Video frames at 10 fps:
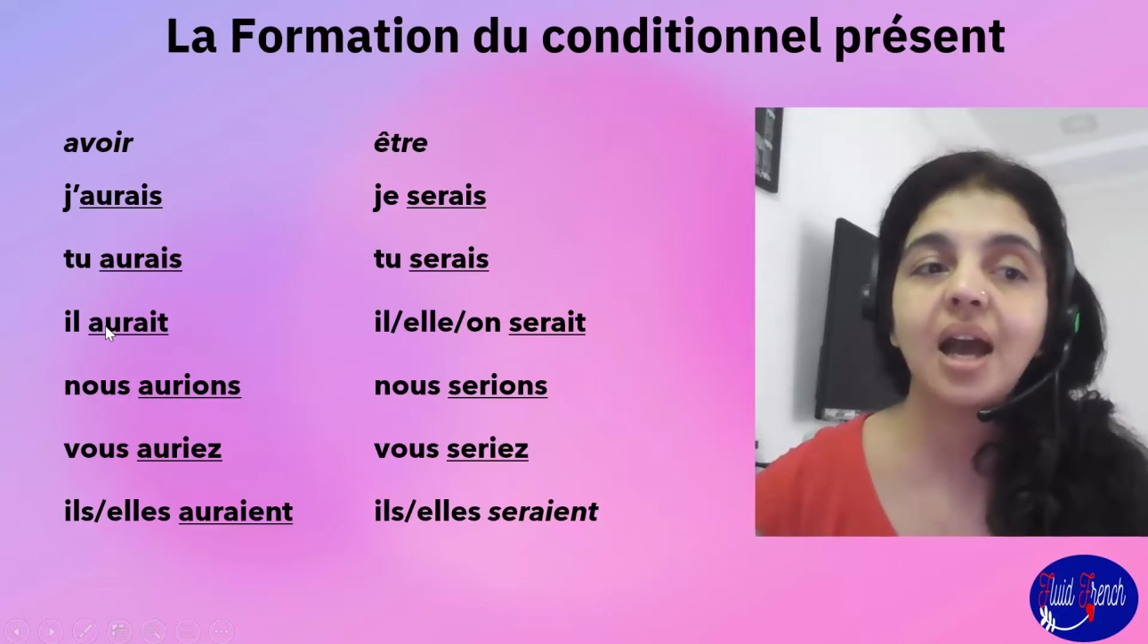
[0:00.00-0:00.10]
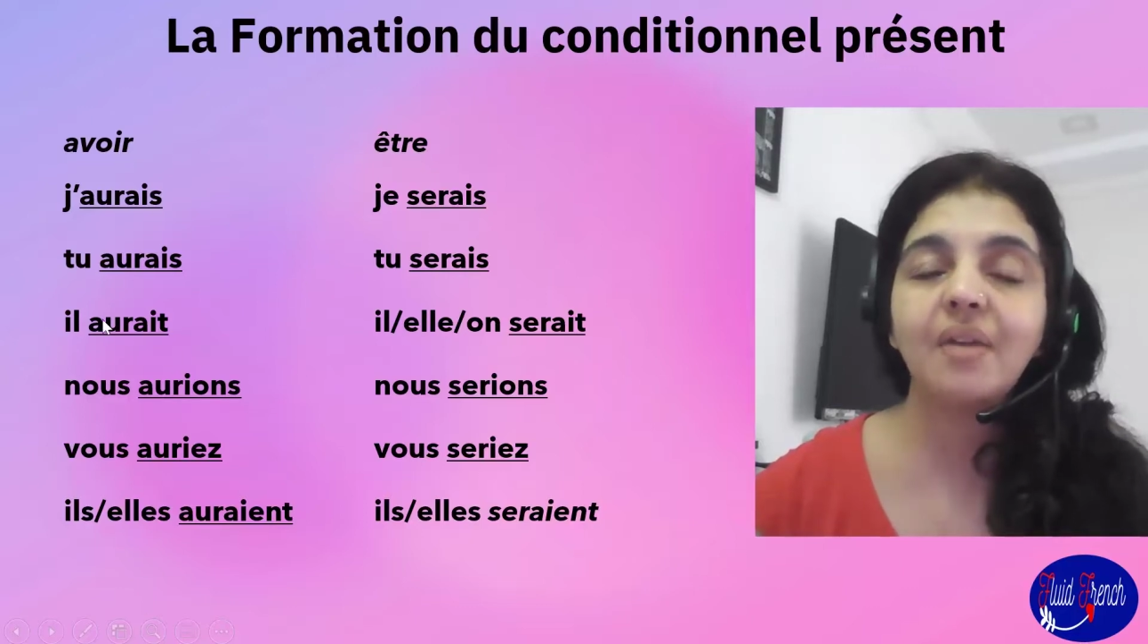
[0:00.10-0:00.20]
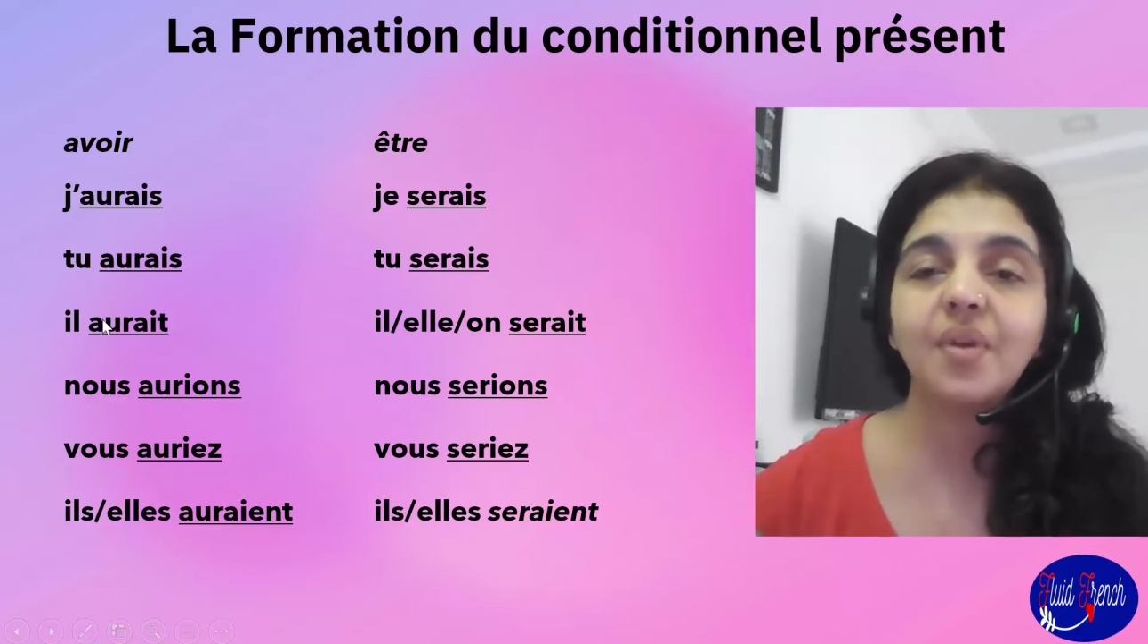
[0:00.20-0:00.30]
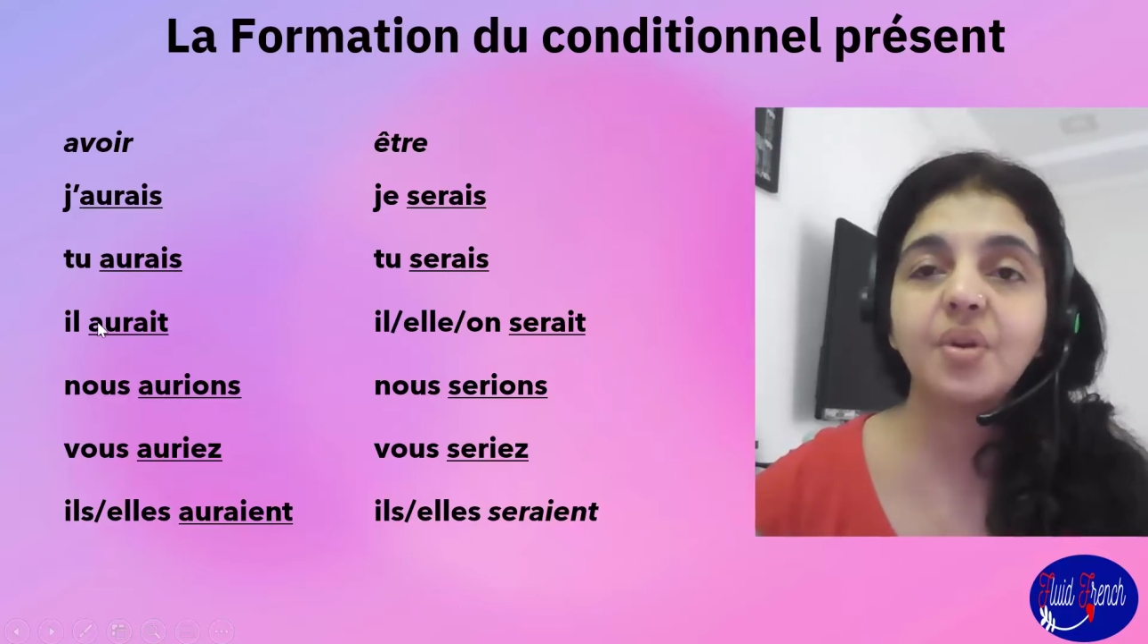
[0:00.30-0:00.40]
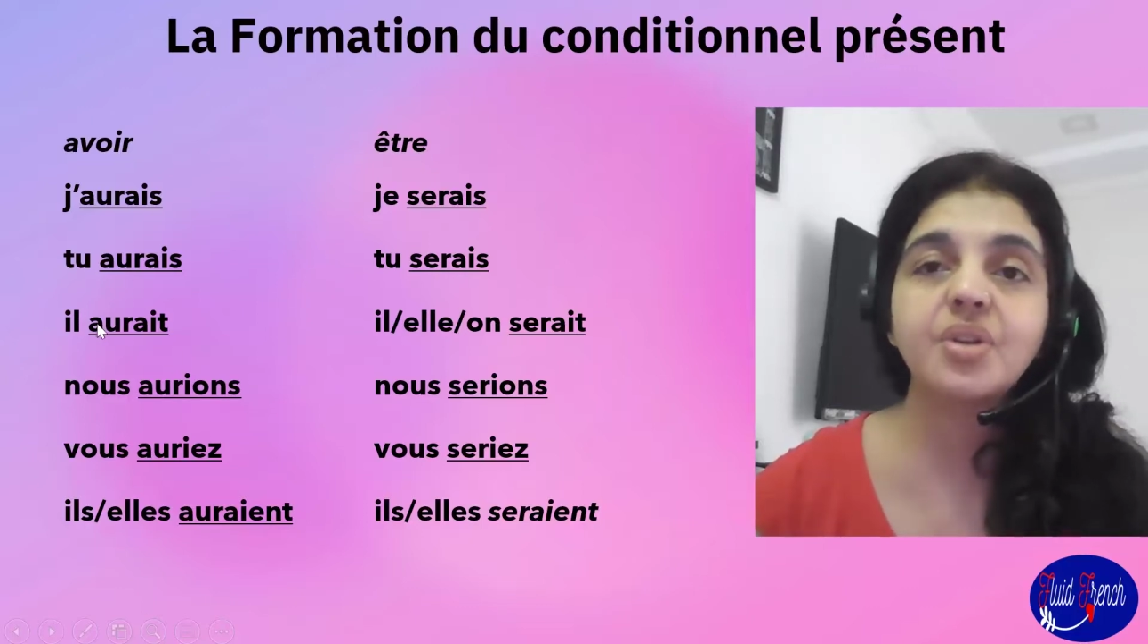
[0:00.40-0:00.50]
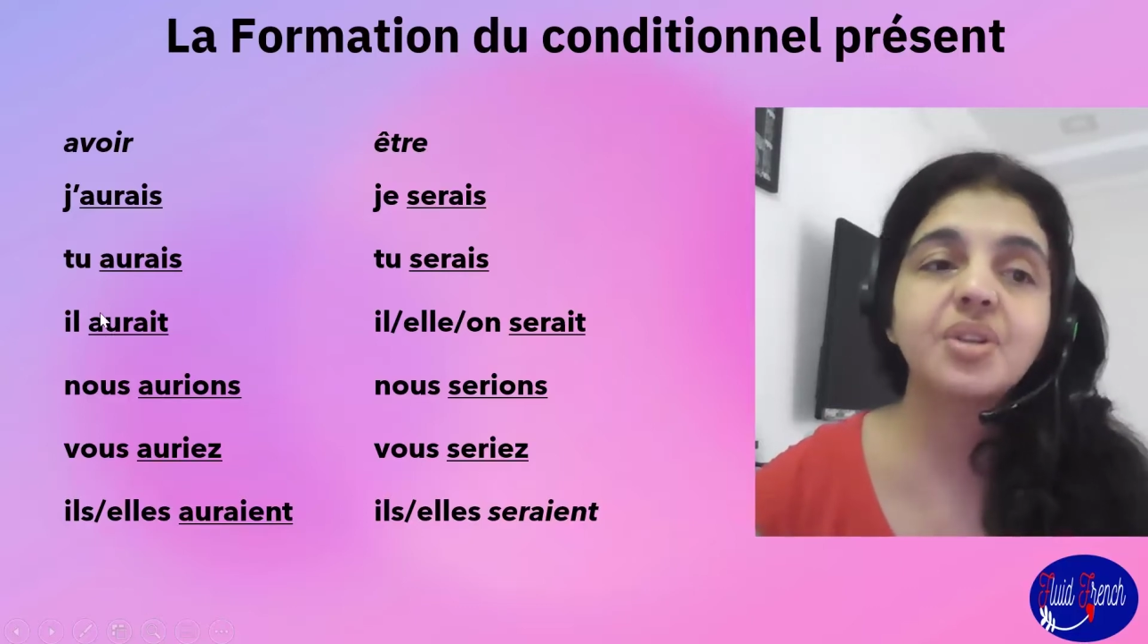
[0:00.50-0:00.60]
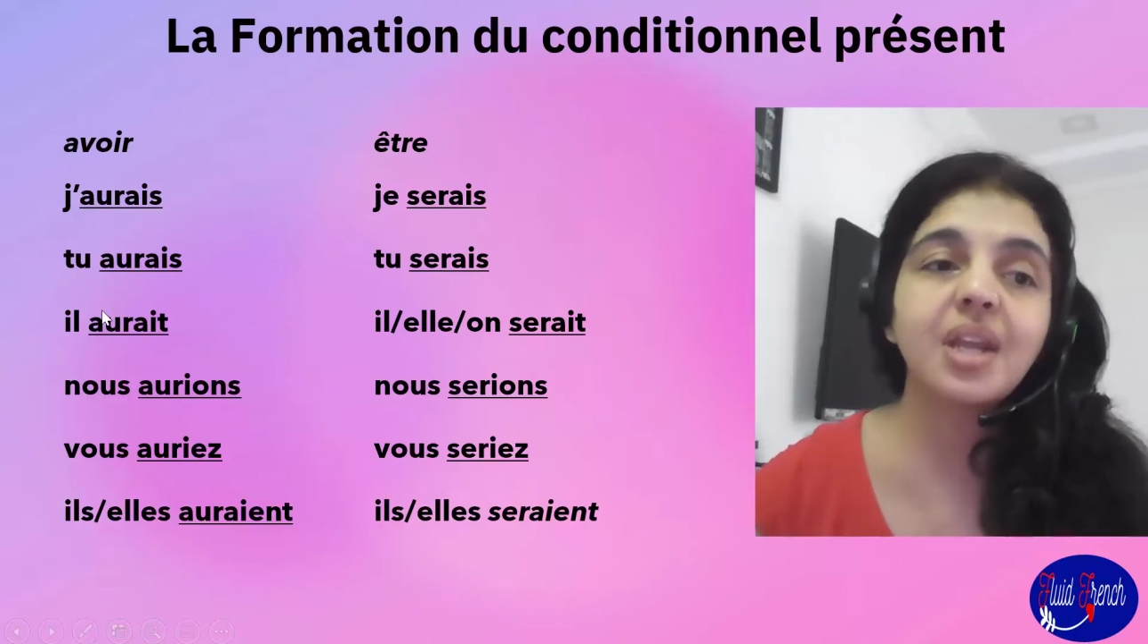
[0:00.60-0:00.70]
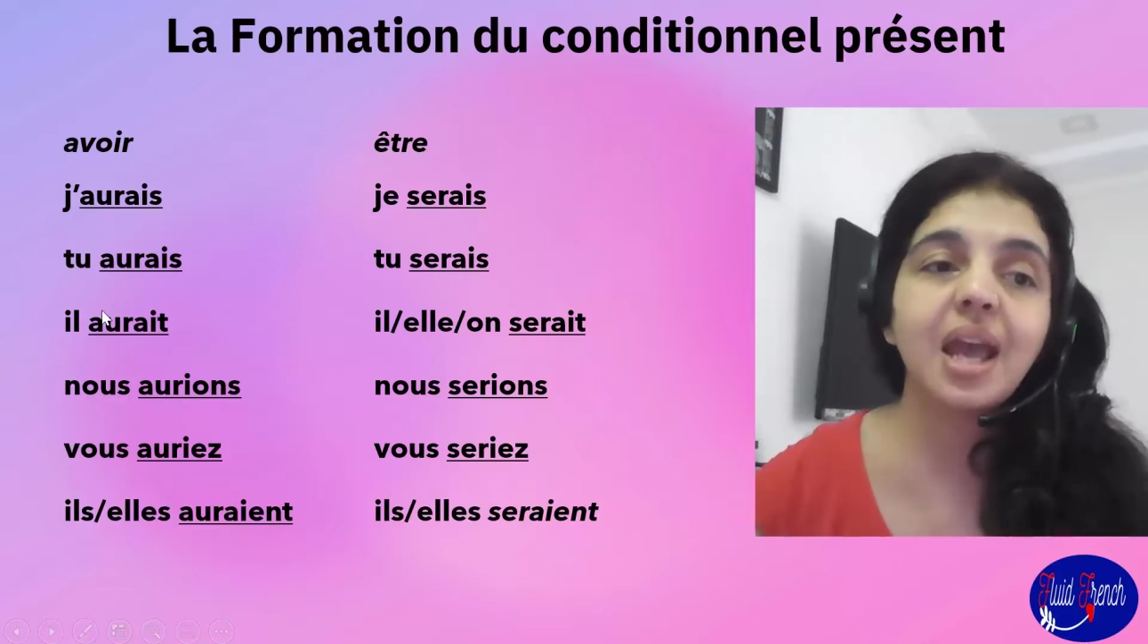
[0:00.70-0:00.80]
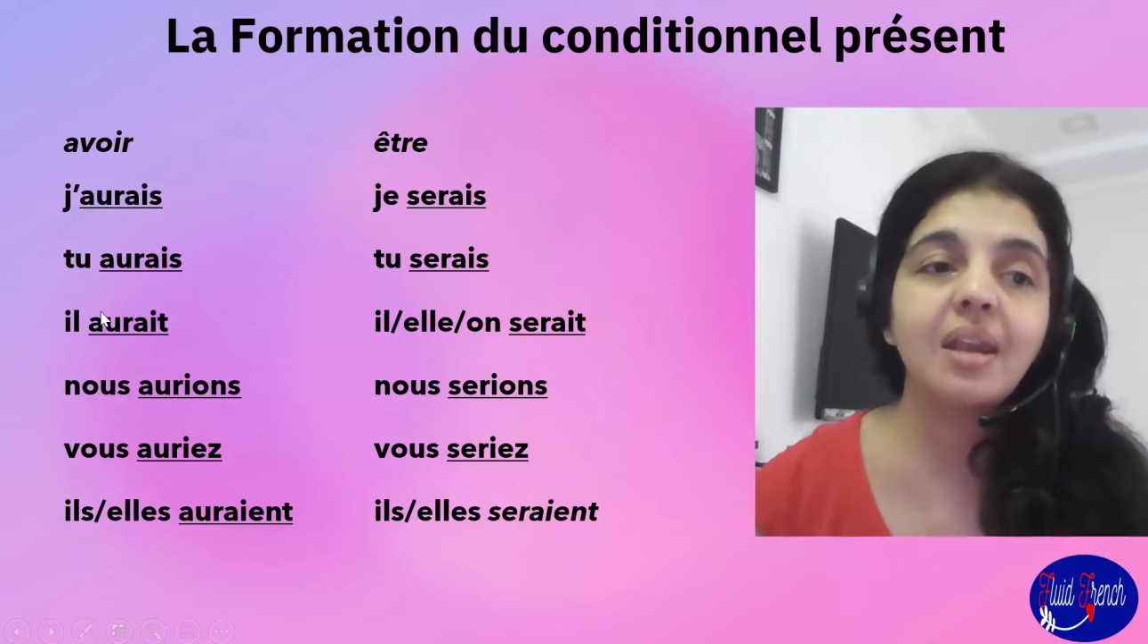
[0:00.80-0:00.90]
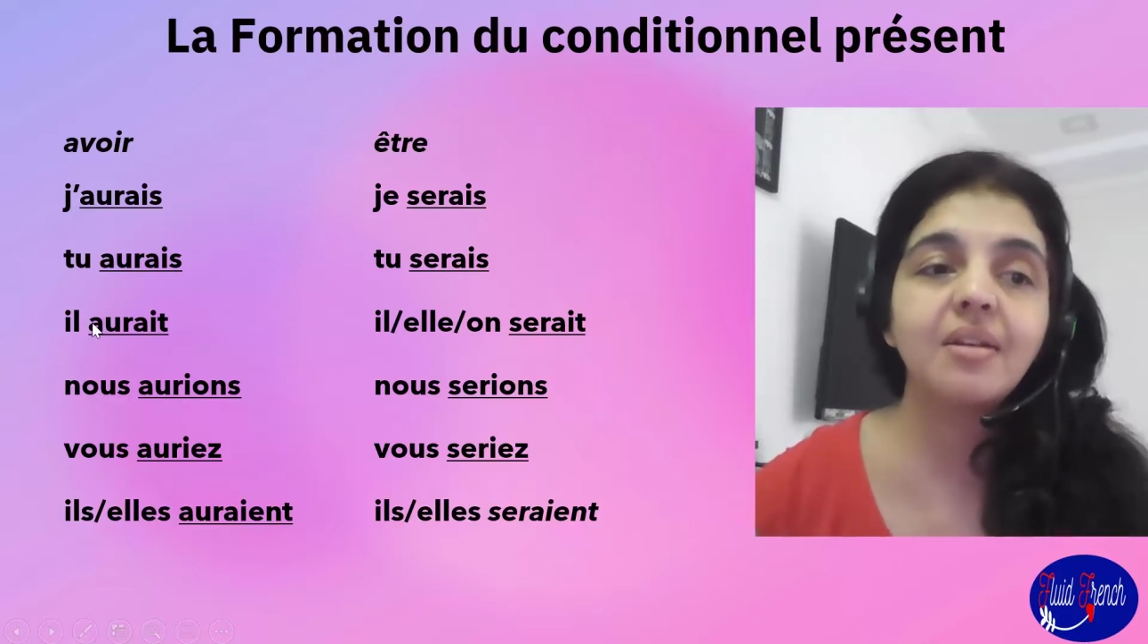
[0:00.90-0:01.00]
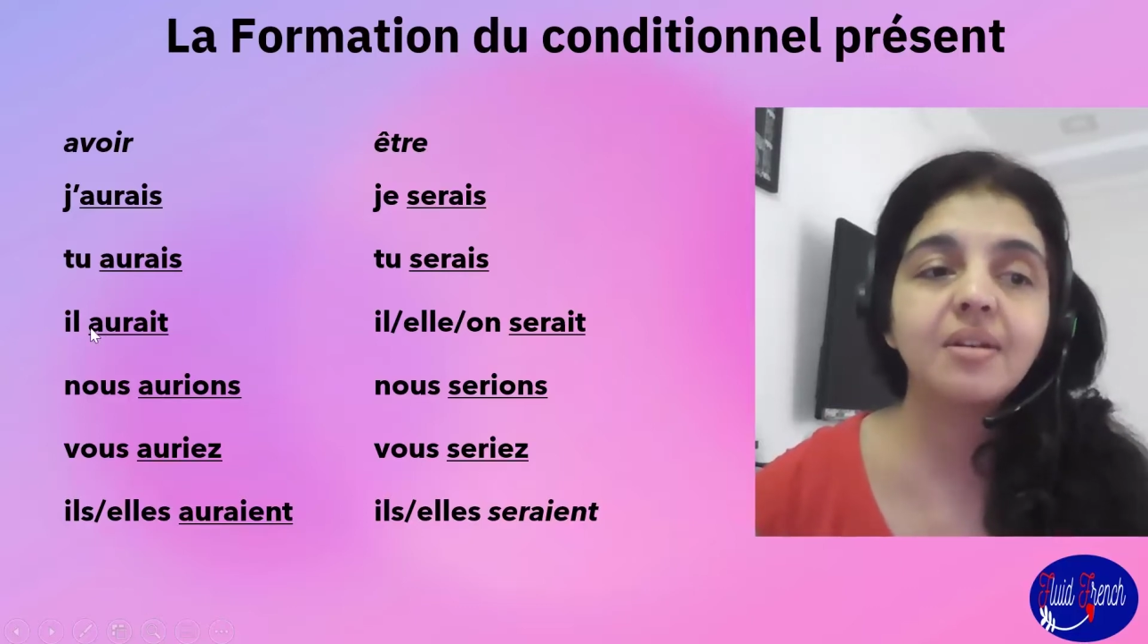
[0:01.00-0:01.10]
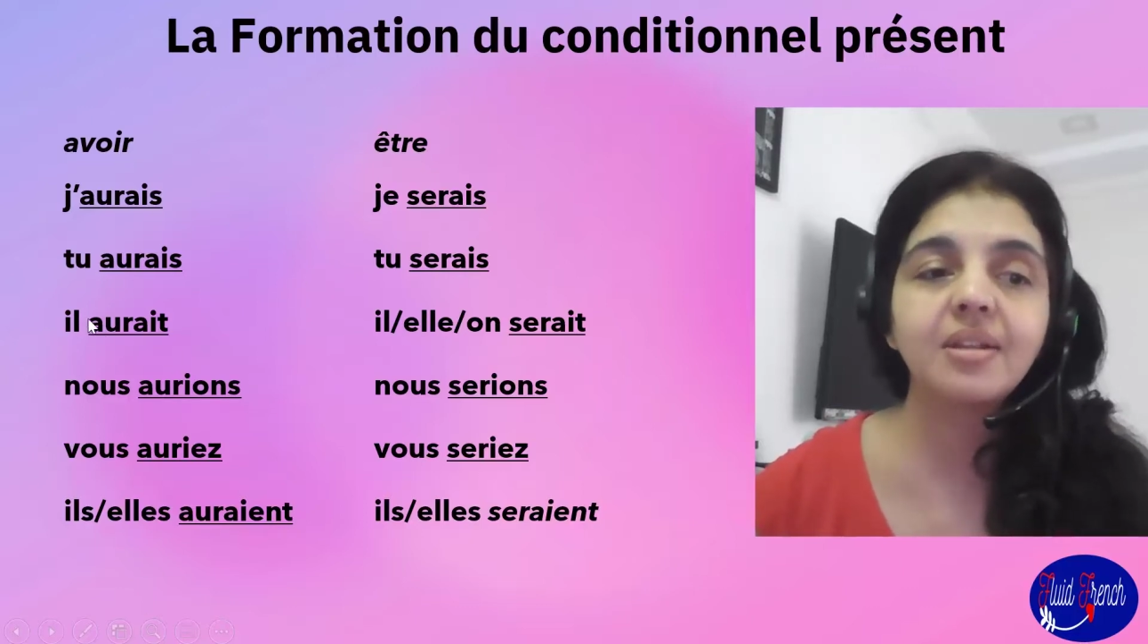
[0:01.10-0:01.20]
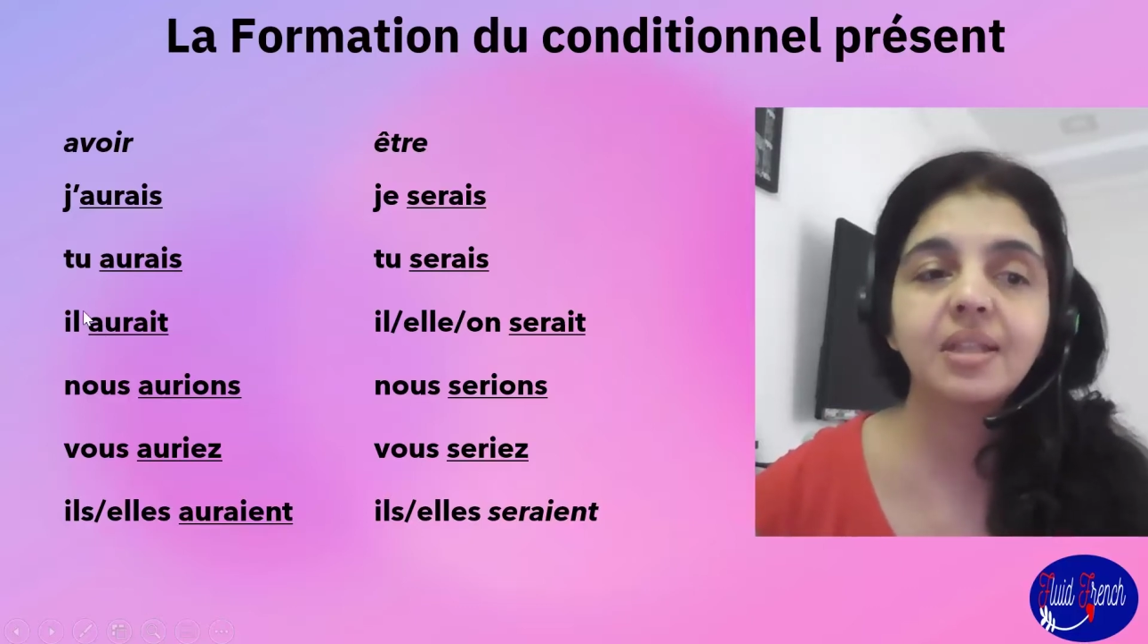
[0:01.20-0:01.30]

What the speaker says: I've not written L here,